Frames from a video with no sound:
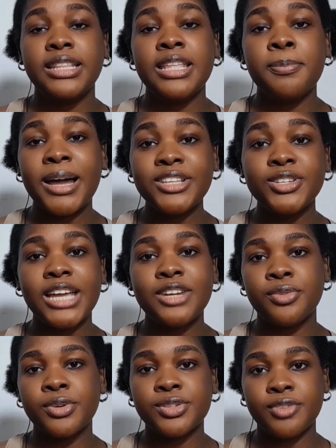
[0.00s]
The battle at
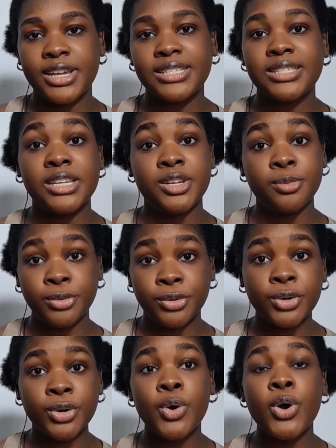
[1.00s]
Rook's Rest in the book,